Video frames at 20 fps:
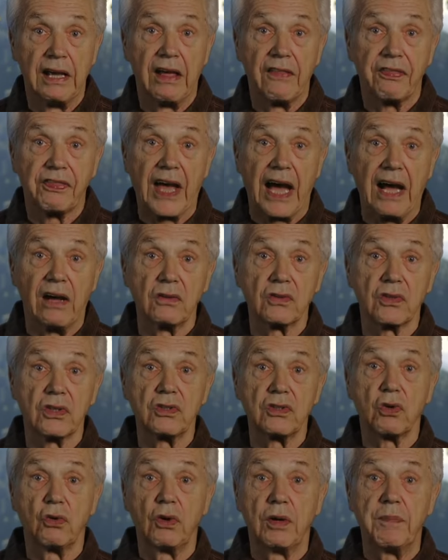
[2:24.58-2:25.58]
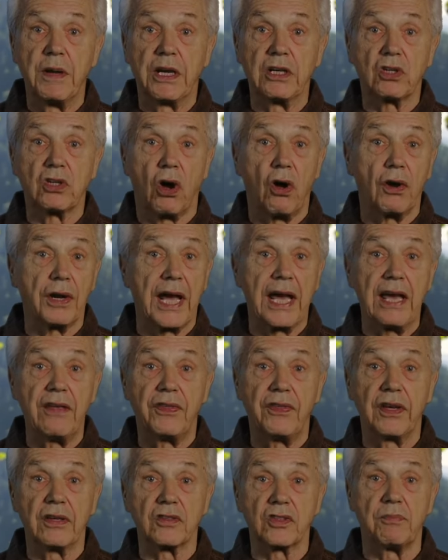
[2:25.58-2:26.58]
Thousands who had been taught
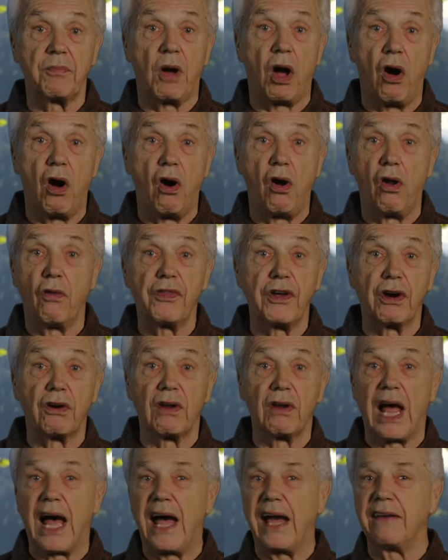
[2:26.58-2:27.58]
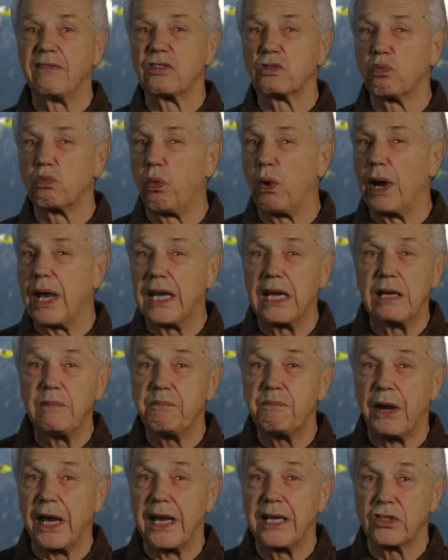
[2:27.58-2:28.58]
atheism all their lives waited
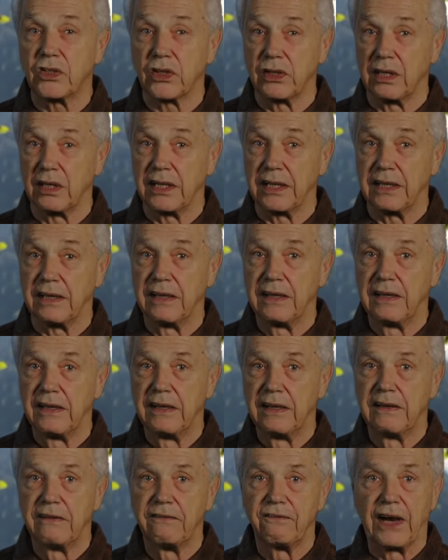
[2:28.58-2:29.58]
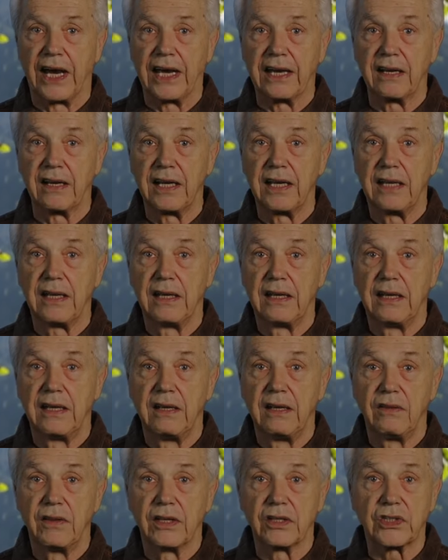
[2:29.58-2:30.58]
patiently. Finally,
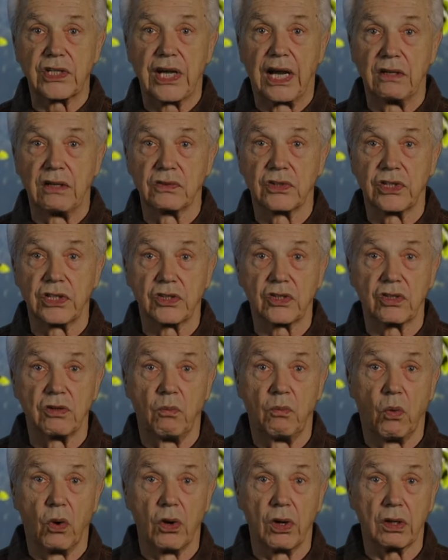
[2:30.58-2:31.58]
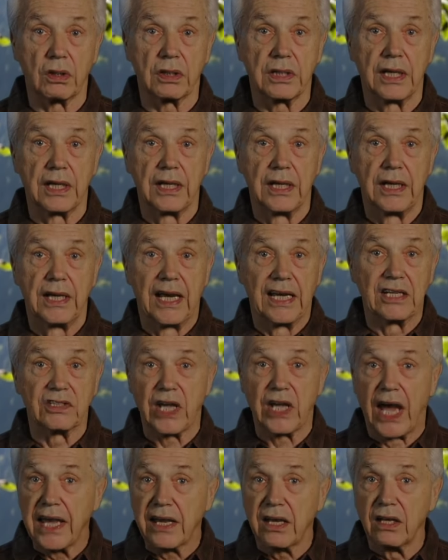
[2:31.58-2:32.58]
the sound system worked. As
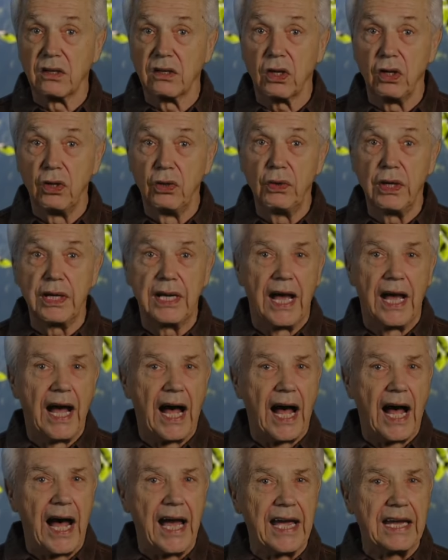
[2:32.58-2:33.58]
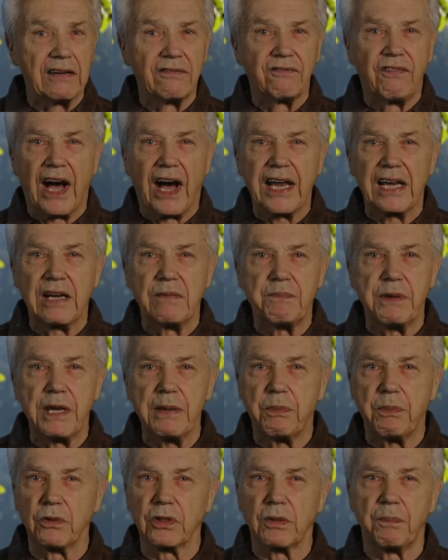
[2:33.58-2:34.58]
I concluded, I invited
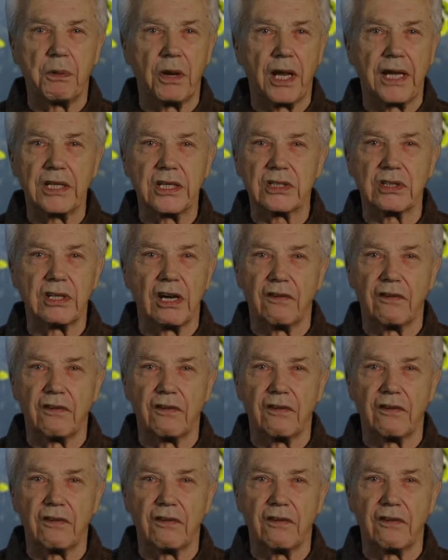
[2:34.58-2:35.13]
people to place their